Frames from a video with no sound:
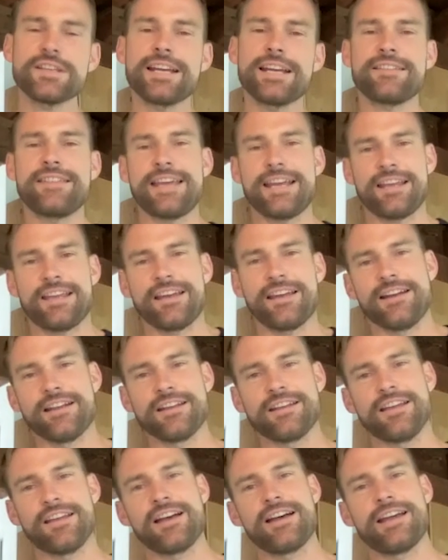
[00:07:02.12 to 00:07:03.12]
like that kind
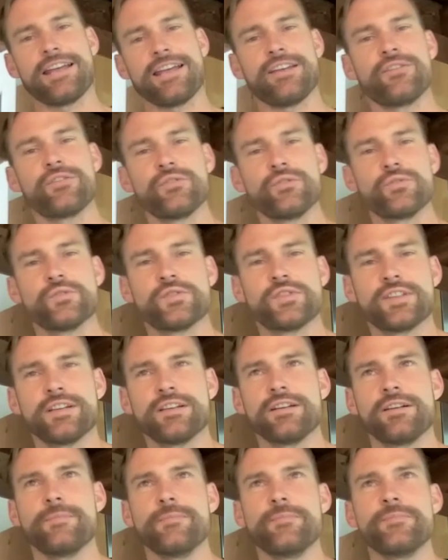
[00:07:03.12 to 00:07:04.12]
of guy who's
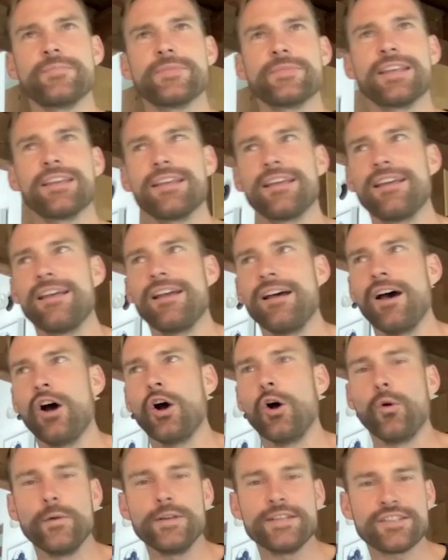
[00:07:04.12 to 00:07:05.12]

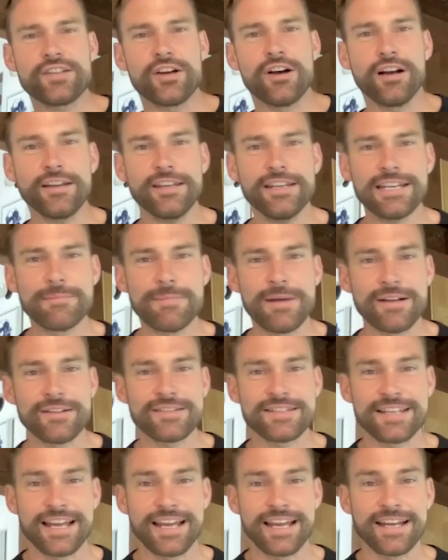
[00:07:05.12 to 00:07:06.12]
always talking about
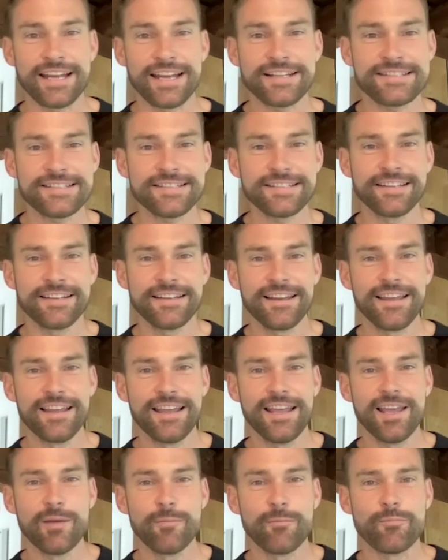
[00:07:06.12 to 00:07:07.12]
sex,
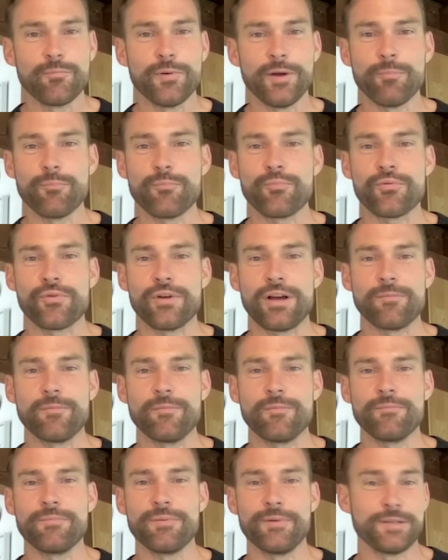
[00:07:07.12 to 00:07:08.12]
right,
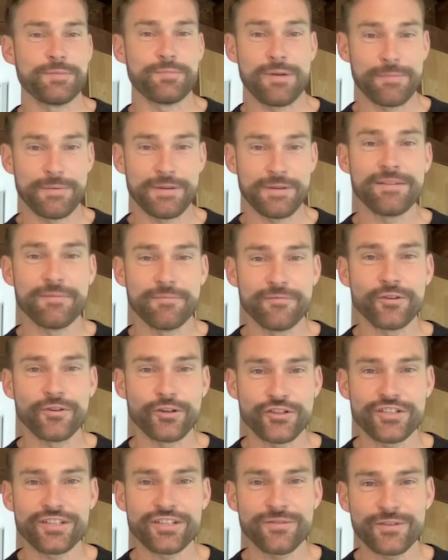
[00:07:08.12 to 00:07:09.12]
but he's probably the
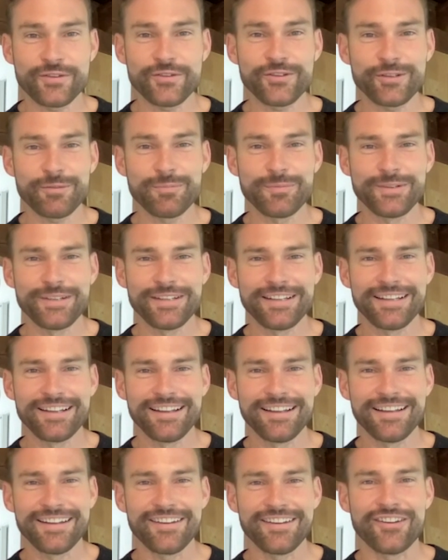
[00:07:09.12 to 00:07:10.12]
virgin of the group,
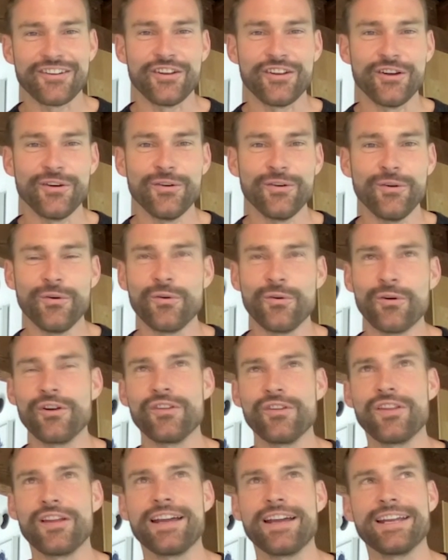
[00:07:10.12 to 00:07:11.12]
you know,
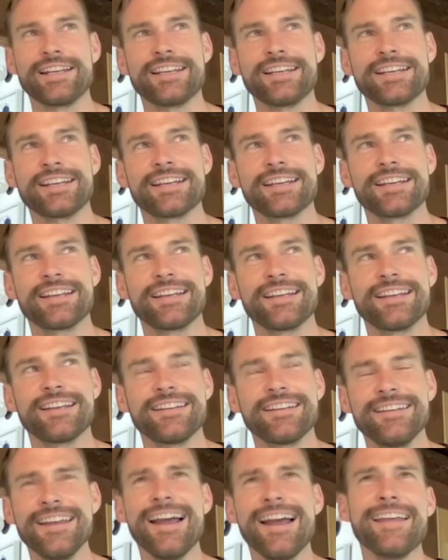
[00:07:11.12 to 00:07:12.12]
or like,
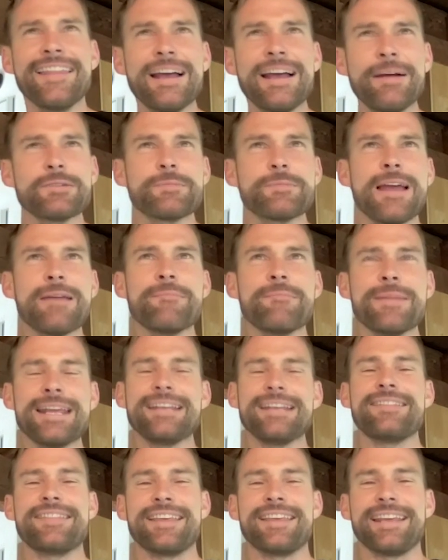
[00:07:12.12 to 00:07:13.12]
yeah, that was my
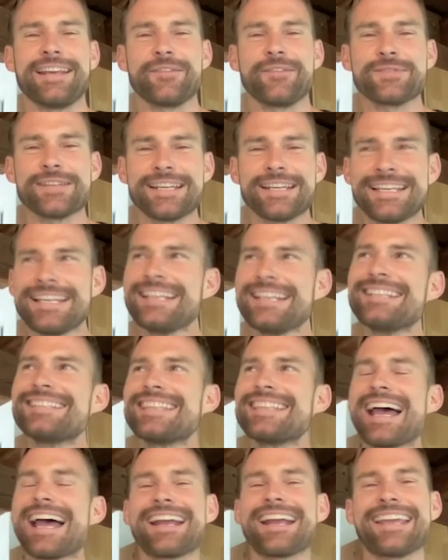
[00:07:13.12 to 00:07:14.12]
main thing. It was like, he's
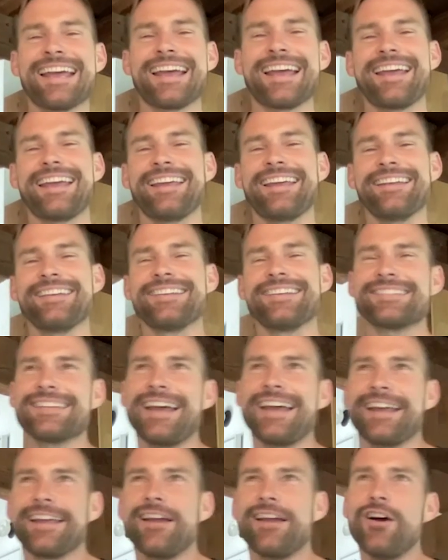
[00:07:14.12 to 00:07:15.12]
that guy. He's
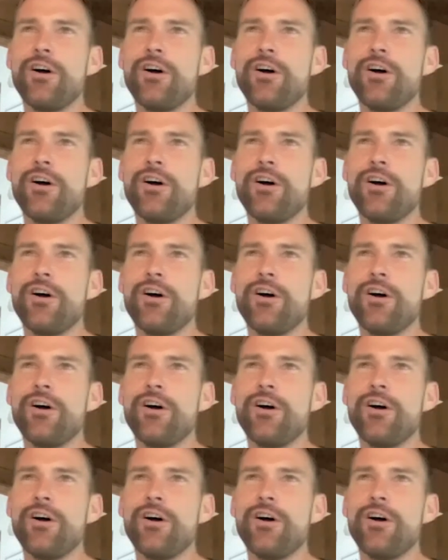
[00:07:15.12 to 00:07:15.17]
like, right,